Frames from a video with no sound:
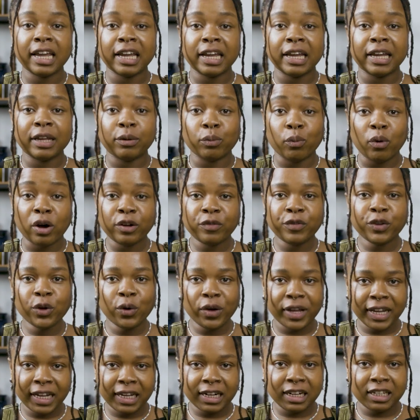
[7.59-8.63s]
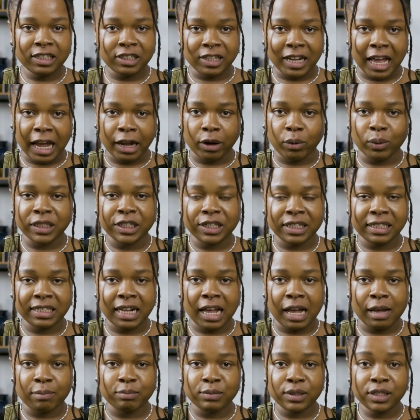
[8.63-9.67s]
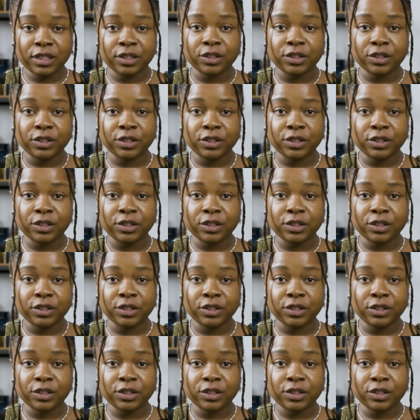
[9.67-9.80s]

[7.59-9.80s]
In one of your English language exams,